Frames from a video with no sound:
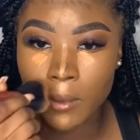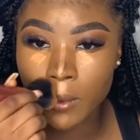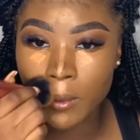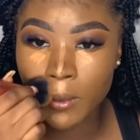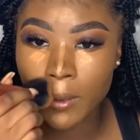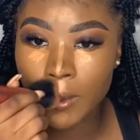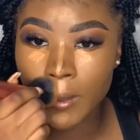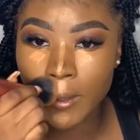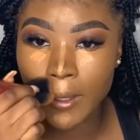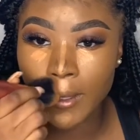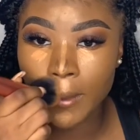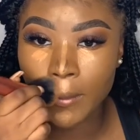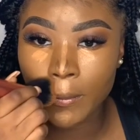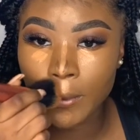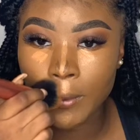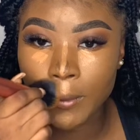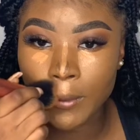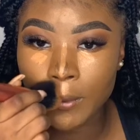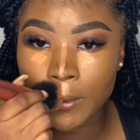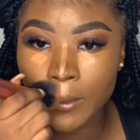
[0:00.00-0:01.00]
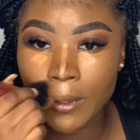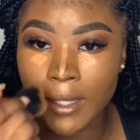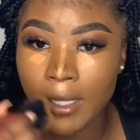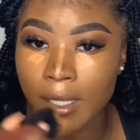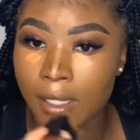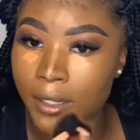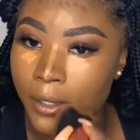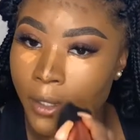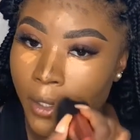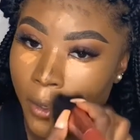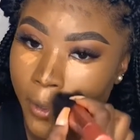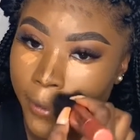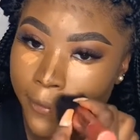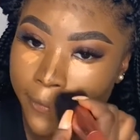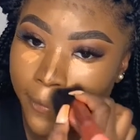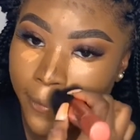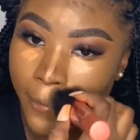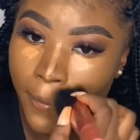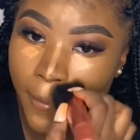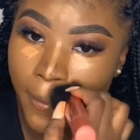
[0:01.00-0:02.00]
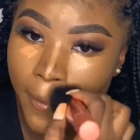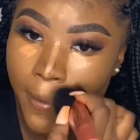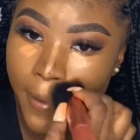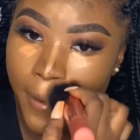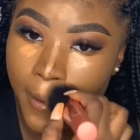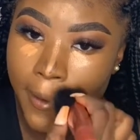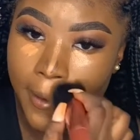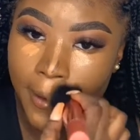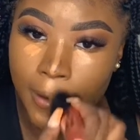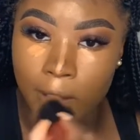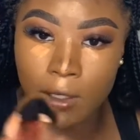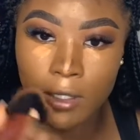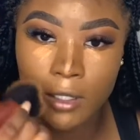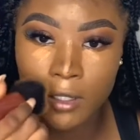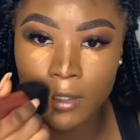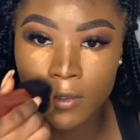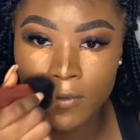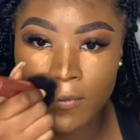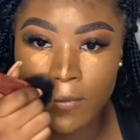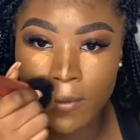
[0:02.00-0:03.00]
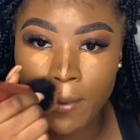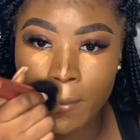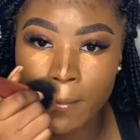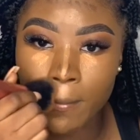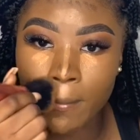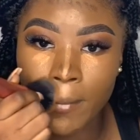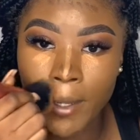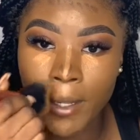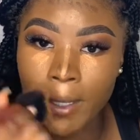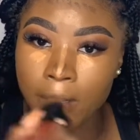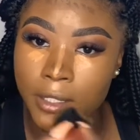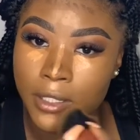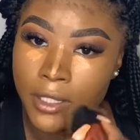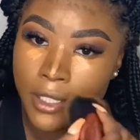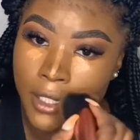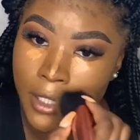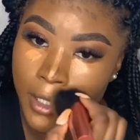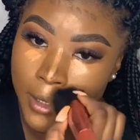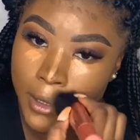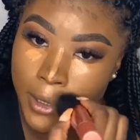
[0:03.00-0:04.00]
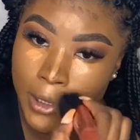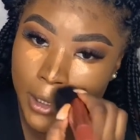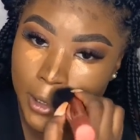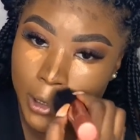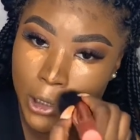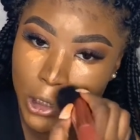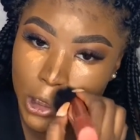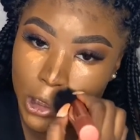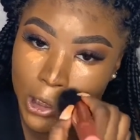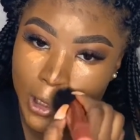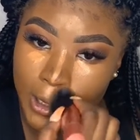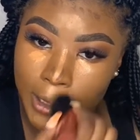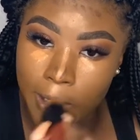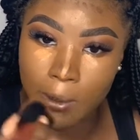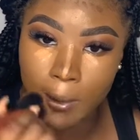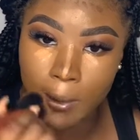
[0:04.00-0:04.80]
And I will do that literally for all of my in the summer shade.